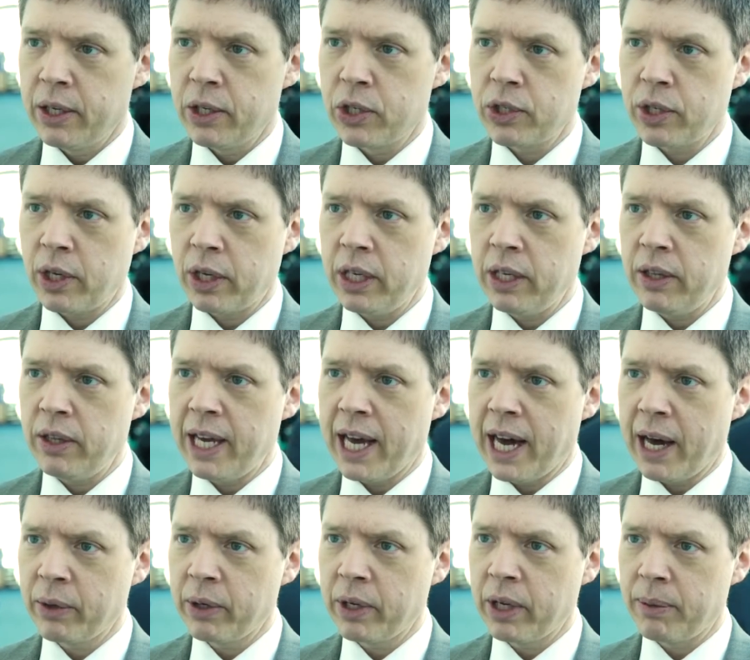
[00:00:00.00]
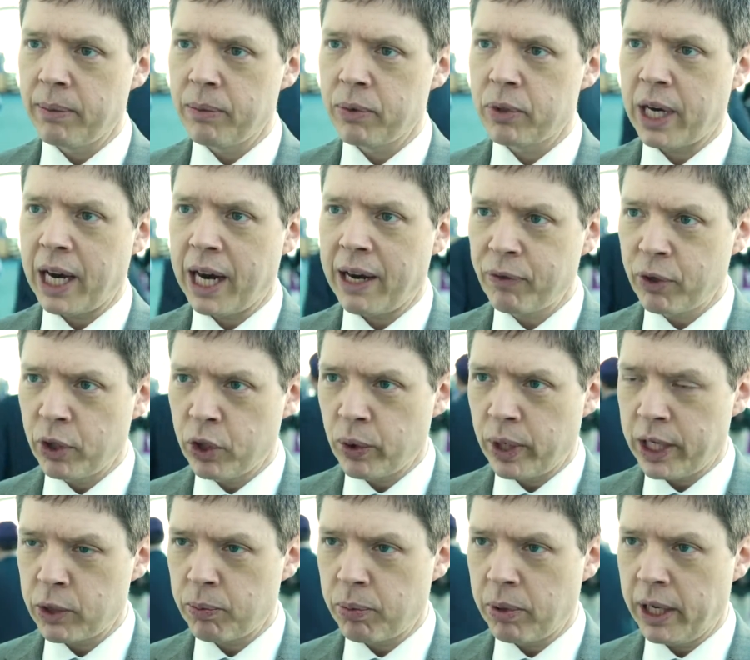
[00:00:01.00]
to study the outcomes after
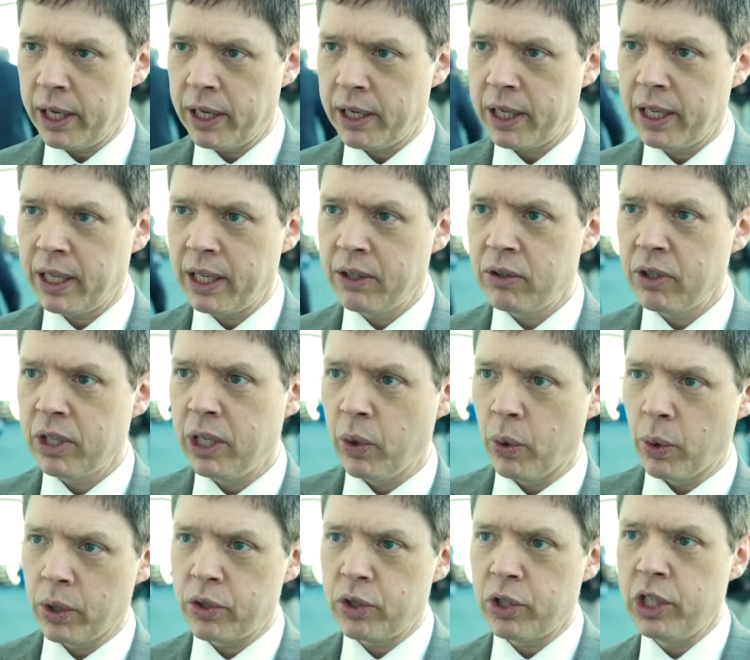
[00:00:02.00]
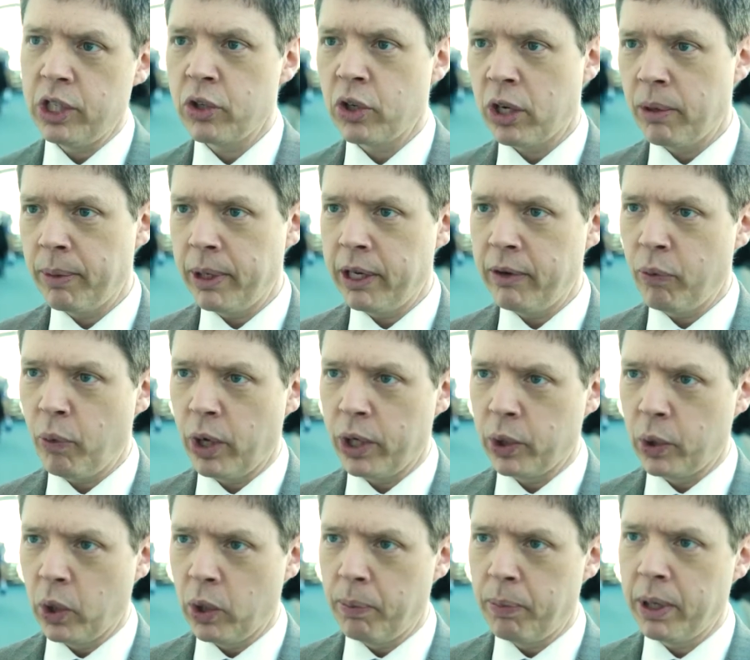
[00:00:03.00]
transplant in order to determine if one
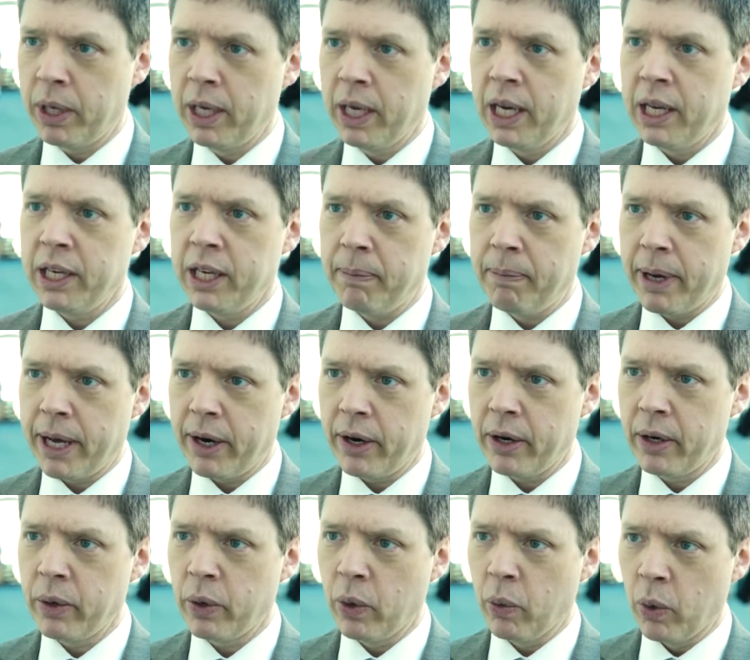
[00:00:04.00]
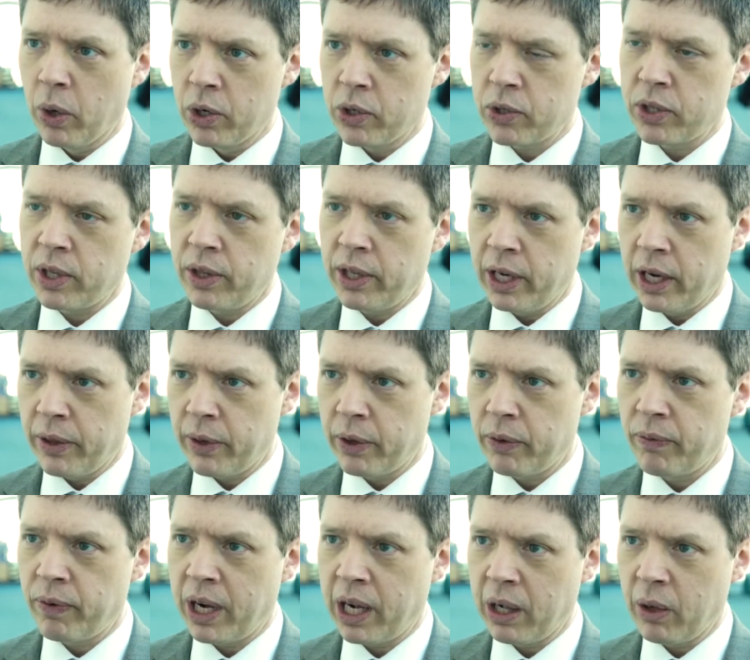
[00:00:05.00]
group did better or worse than the other
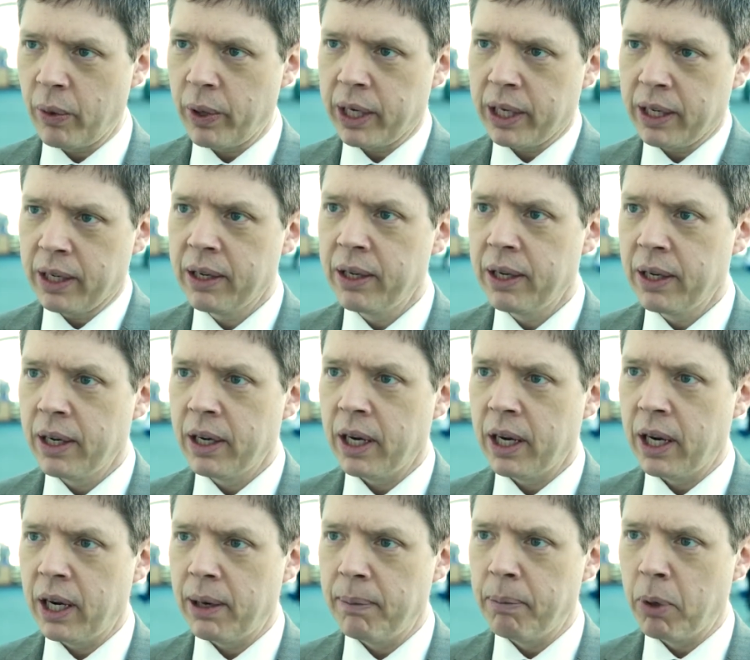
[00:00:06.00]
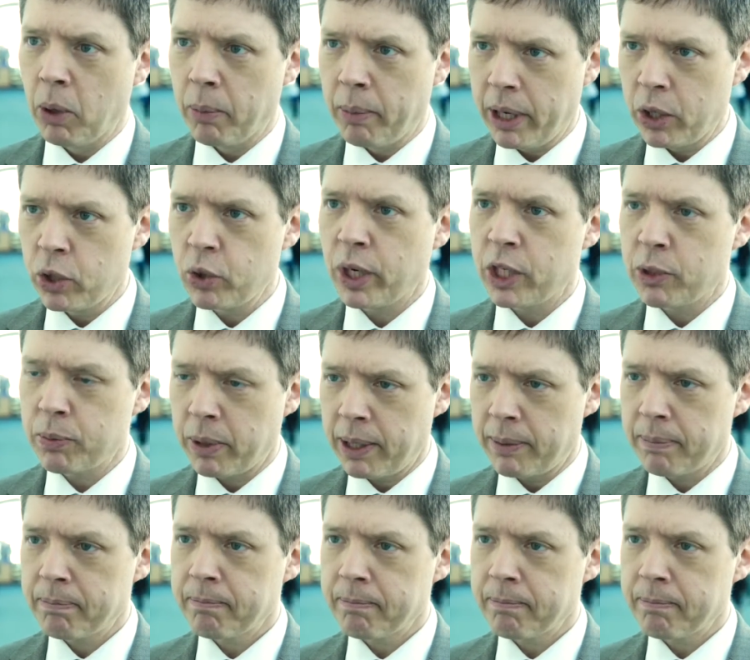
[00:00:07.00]
following bone marrow transplant.